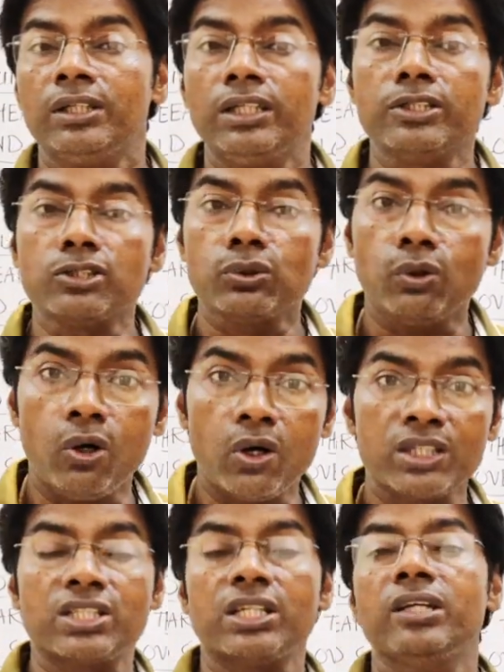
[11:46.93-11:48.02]
into
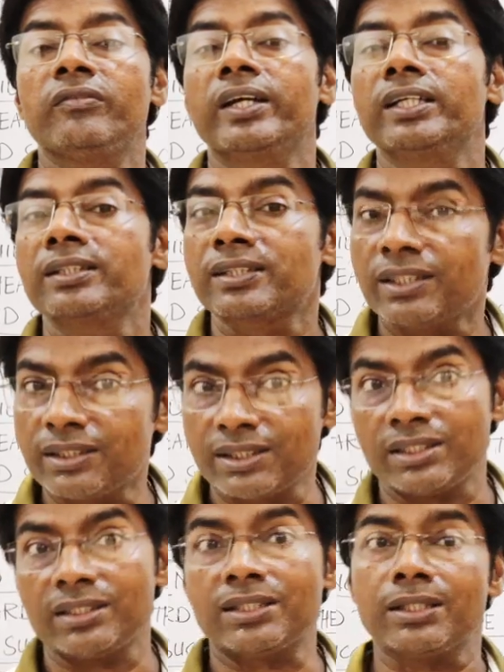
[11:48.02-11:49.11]
octave and sestet.